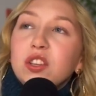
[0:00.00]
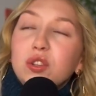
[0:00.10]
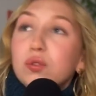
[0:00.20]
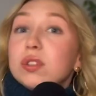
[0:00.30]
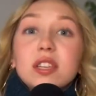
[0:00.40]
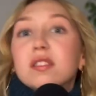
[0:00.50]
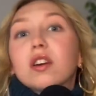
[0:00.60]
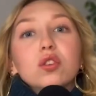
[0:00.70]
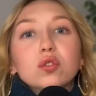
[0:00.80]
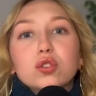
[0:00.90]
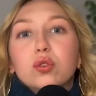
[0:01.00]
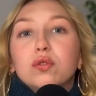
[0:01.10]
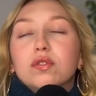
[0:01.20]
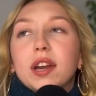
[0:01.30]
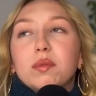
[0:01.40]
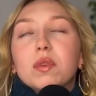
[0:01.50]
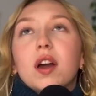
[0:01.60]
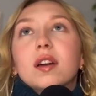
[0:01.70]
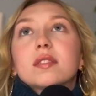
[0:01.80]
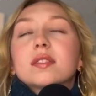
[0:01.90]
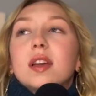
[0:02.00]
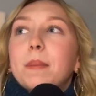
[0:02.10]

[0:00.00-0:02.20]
using psychological frameworks?